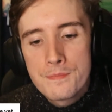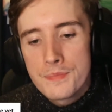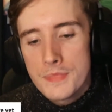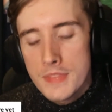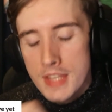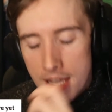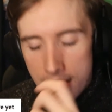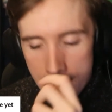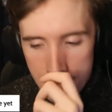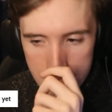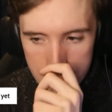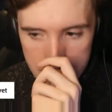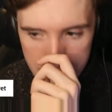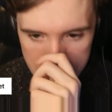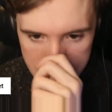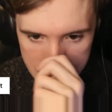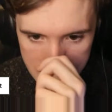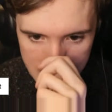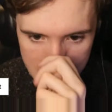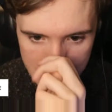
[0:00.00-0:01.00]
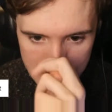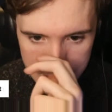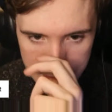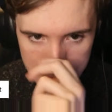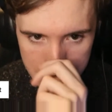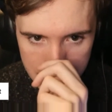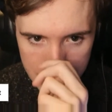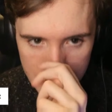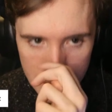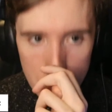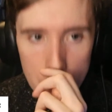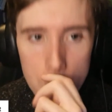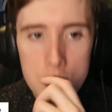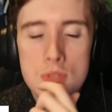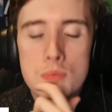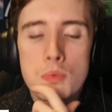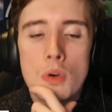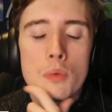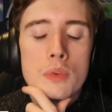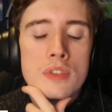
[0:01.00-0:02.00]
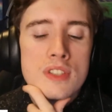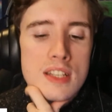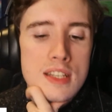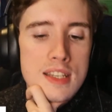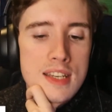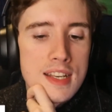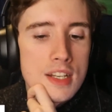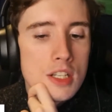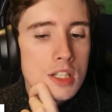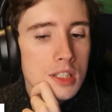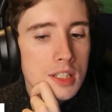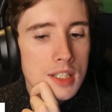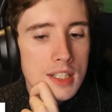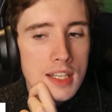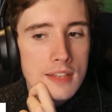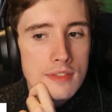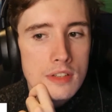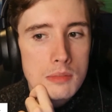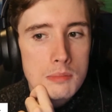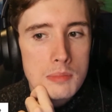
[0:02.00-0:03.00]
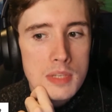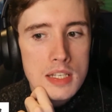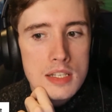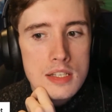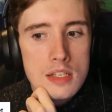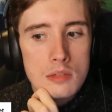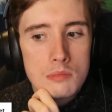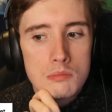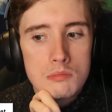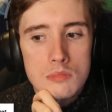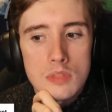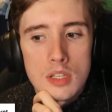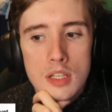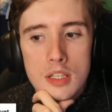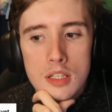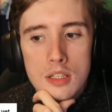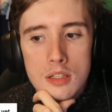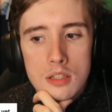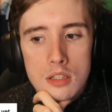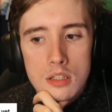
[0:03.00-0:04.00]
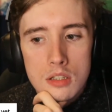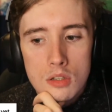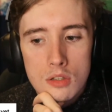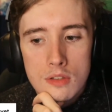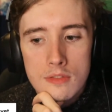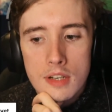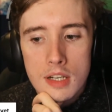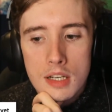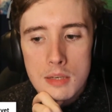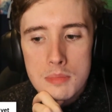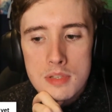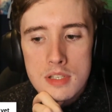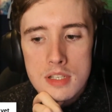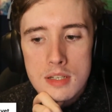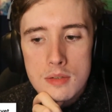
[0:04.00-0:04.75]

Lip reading: Yeah, this was what was initially giving me some, like, good vibes.